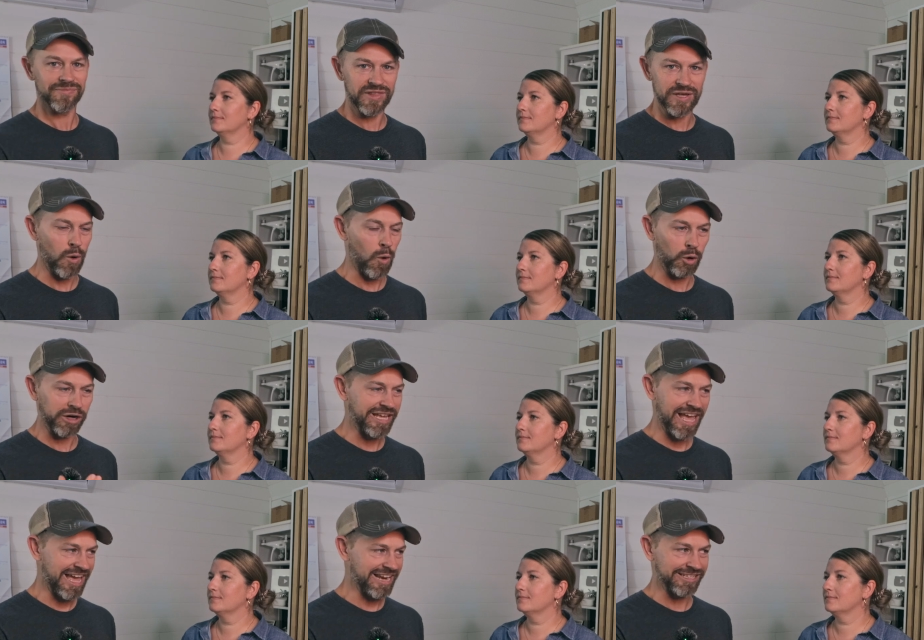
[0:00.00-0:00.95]
Speaker 1: the
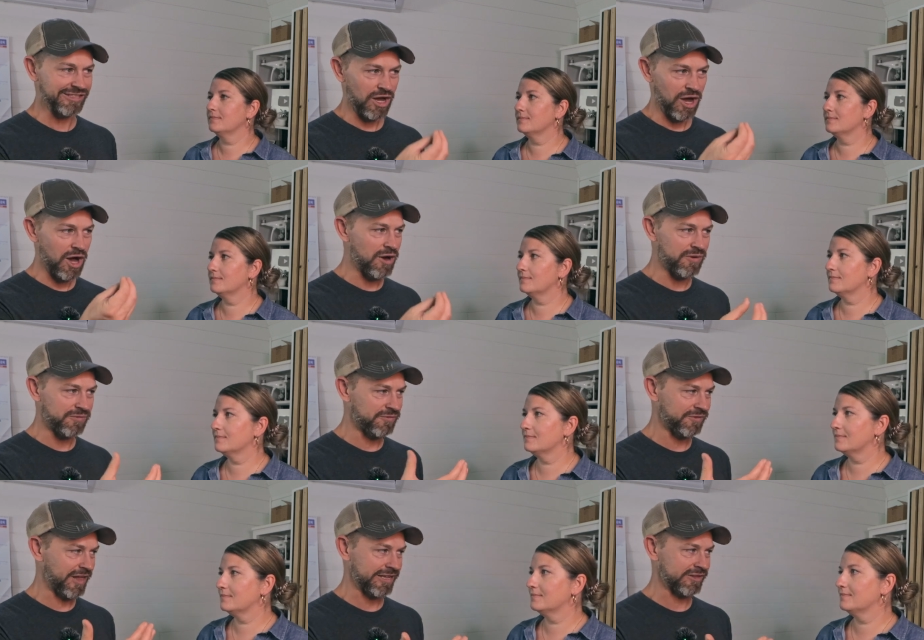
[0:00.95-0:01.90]
organics
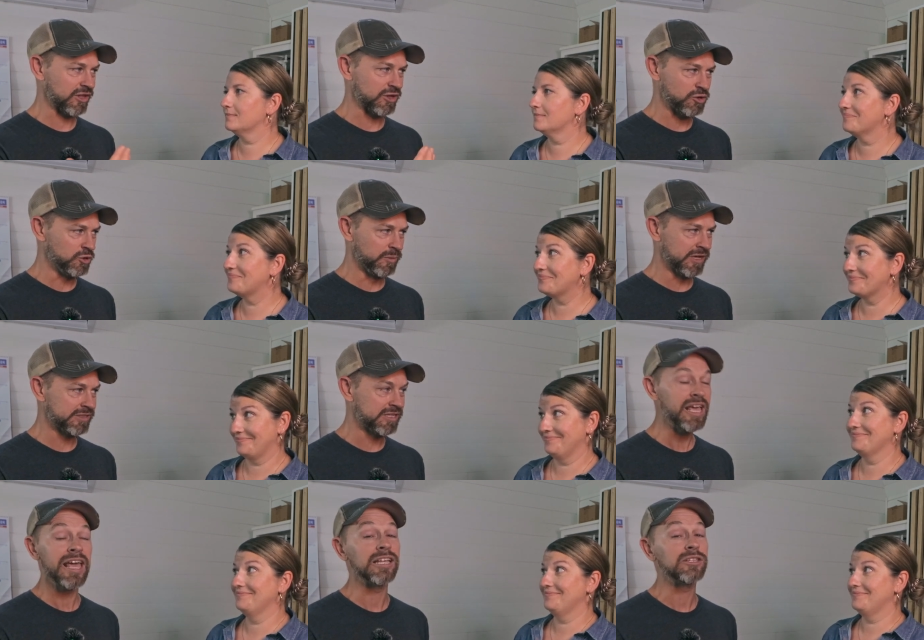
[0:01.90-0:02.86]
of like the
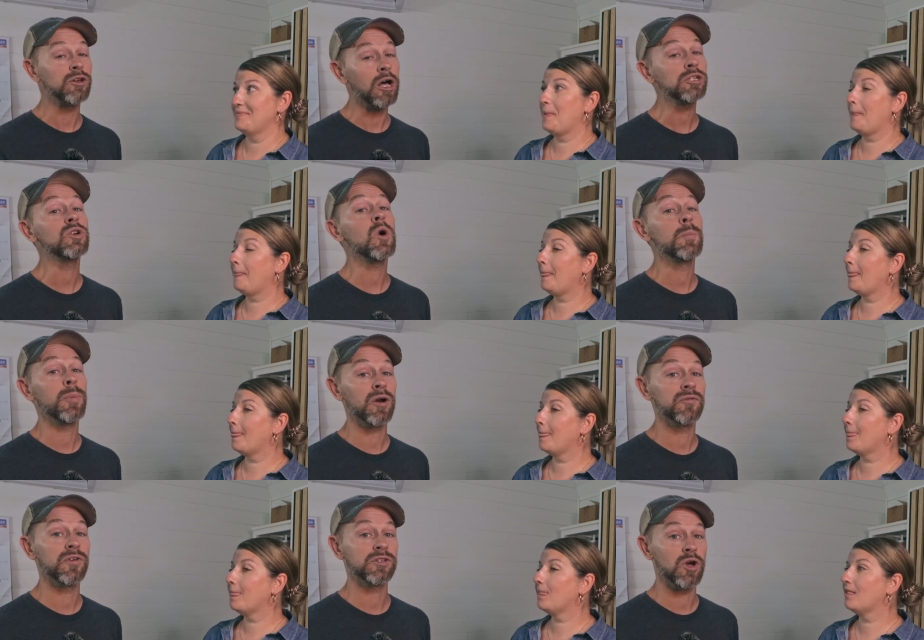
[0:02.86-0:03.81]
humans, it's also a
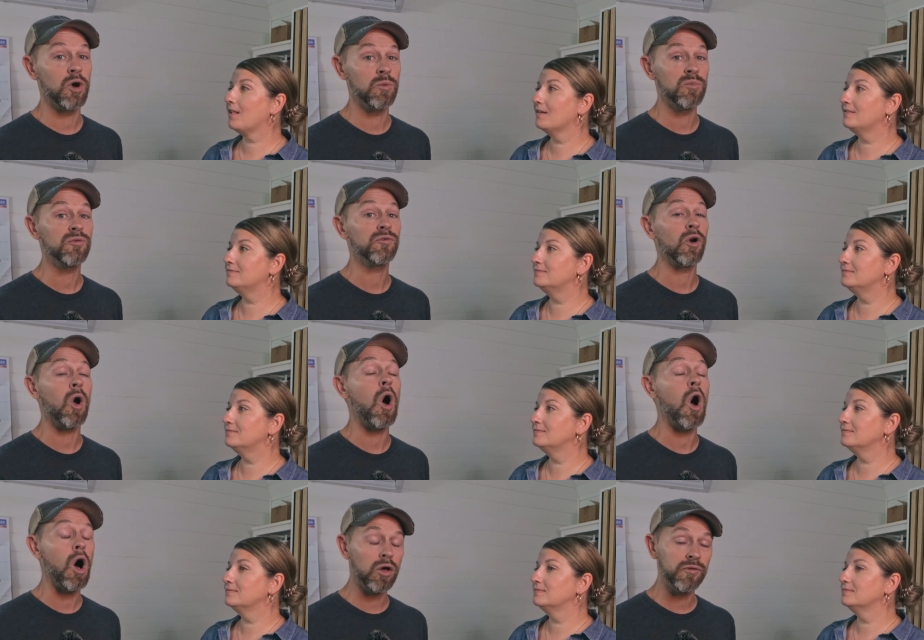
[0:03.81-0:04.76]
perfect home for
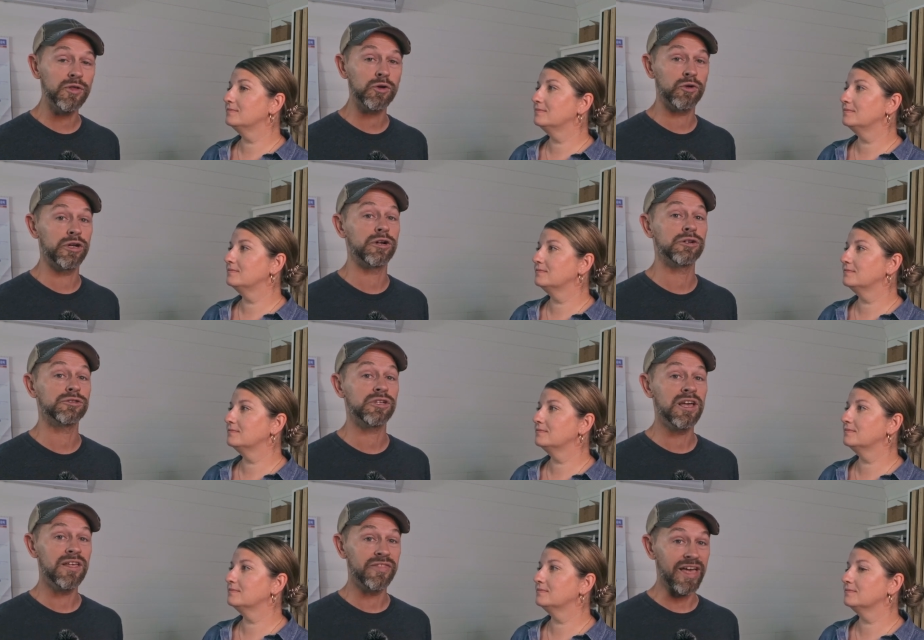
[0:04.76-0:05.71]
all of the critters
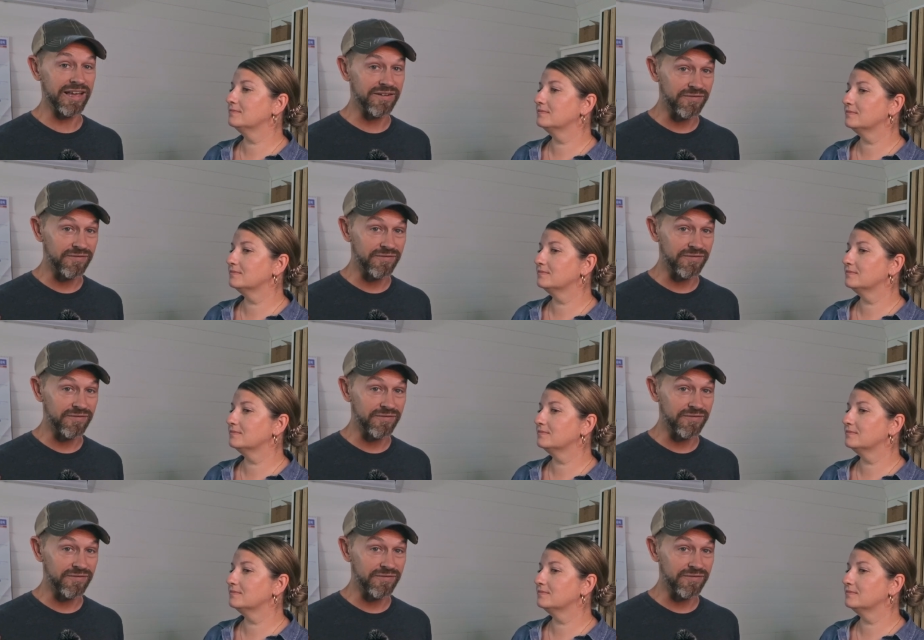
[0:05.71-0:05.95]
that